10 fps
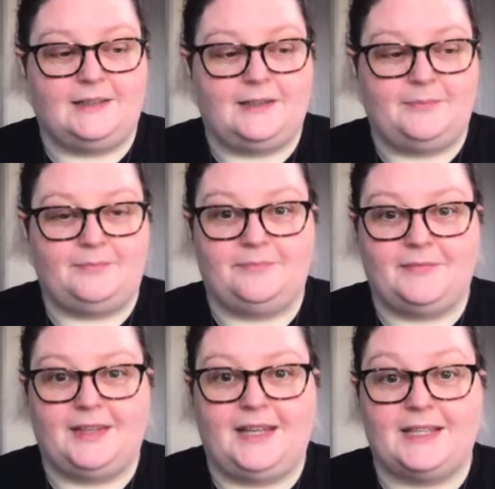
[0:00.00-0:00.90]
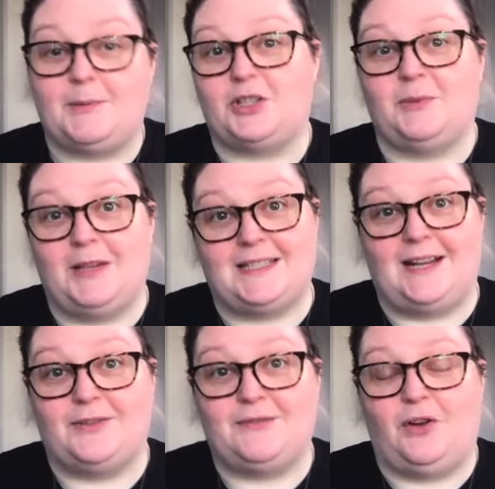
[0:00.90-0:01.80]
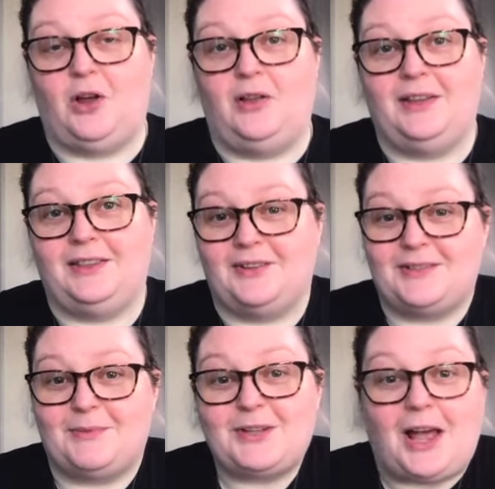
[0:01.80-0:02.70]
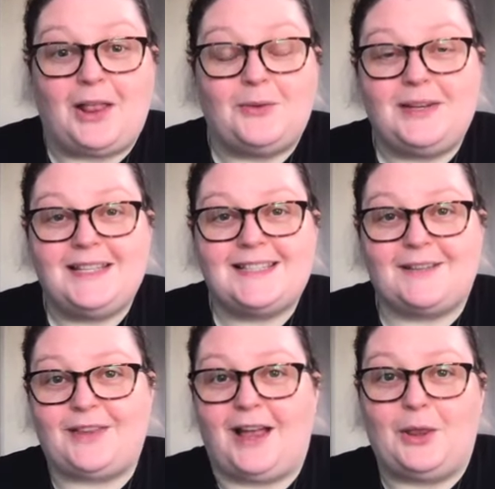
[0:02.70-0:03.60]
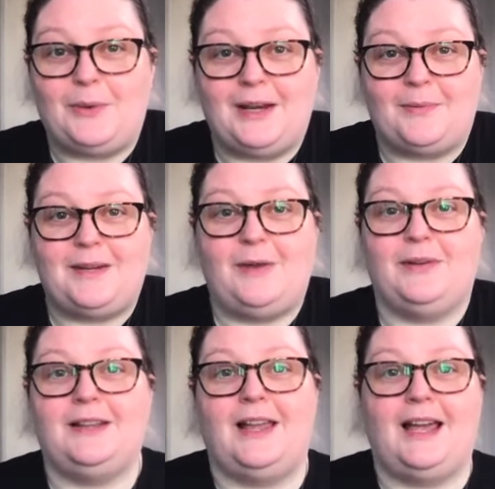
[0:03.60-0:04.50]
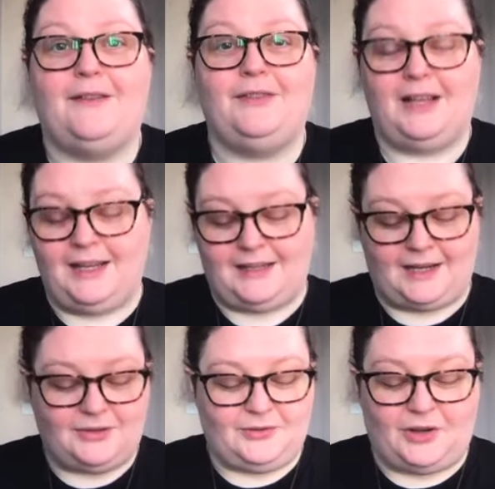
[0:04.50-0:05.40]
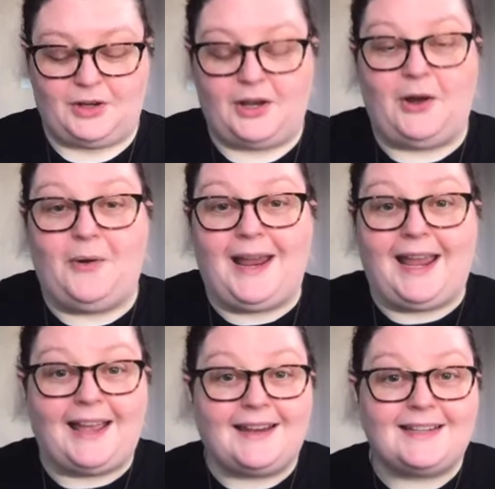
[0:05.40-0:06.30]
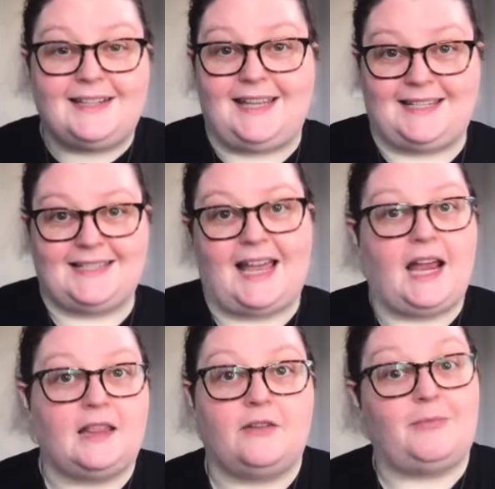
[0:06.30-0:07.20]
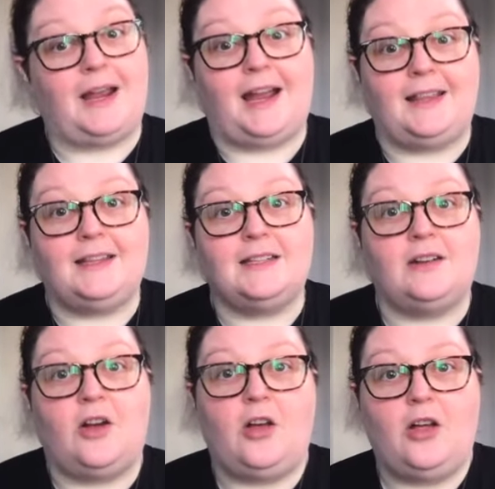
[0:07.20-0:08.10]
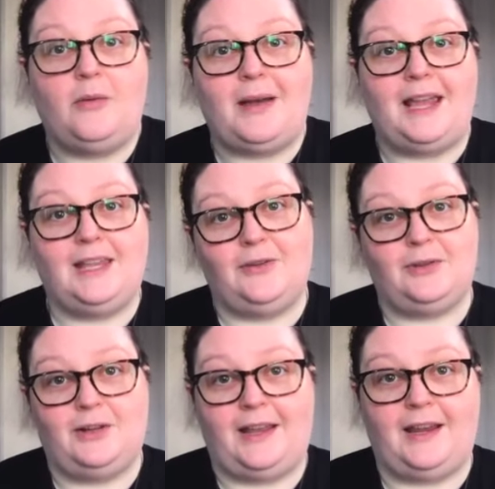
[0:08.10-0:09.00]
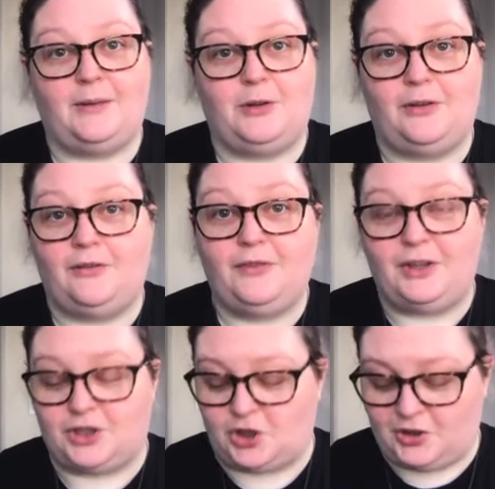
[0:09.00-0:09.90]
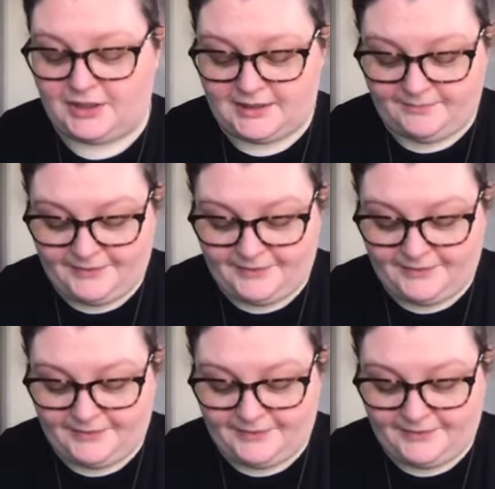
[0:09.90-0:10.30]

Um, especially because now it's fall and there's a bunch of Halloween stuff. The Halloween update went live not too long ago, and yes, I love my island and all my cute little animal villagers.